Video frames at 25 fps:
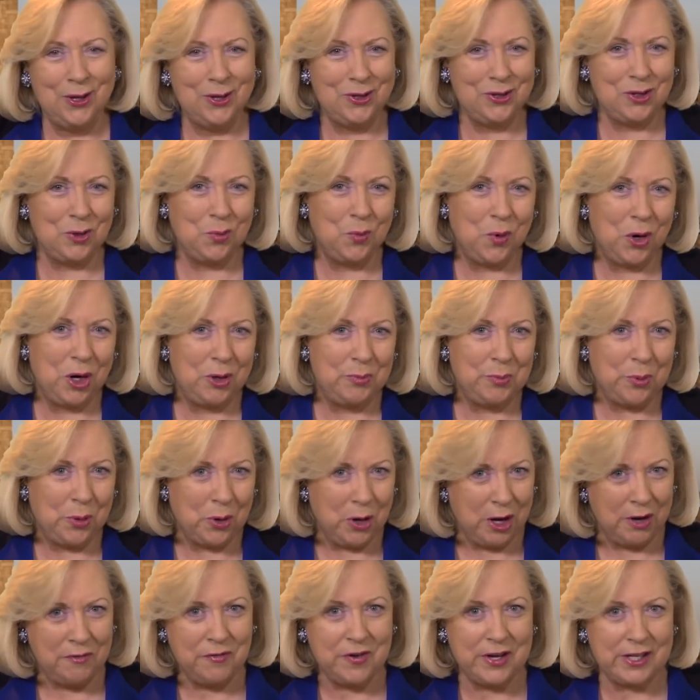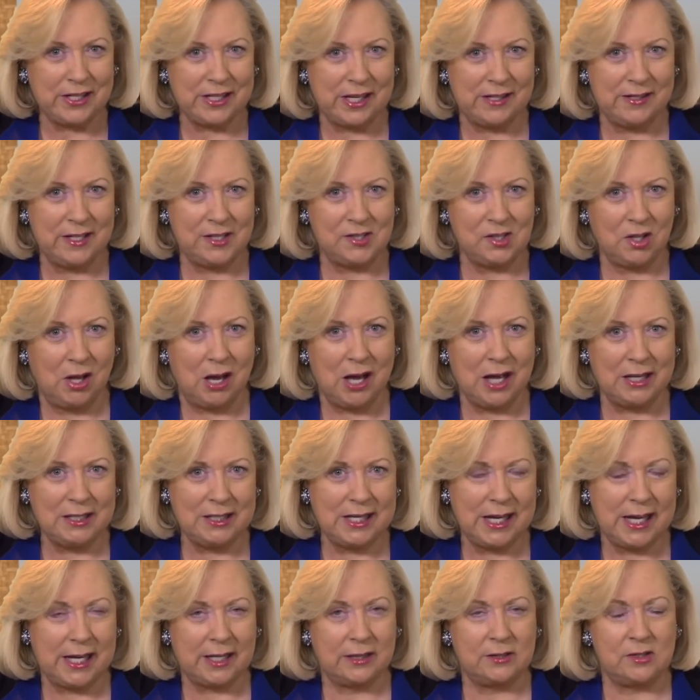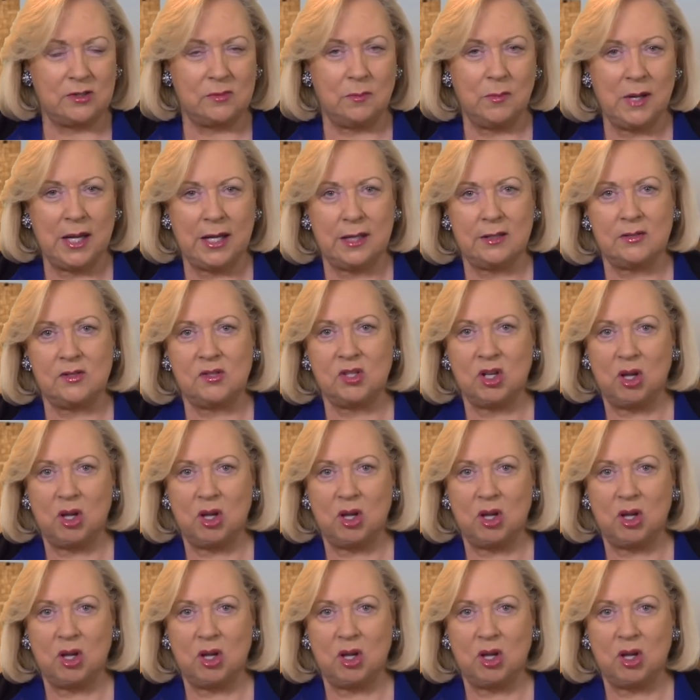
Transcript: The word perfect in this context means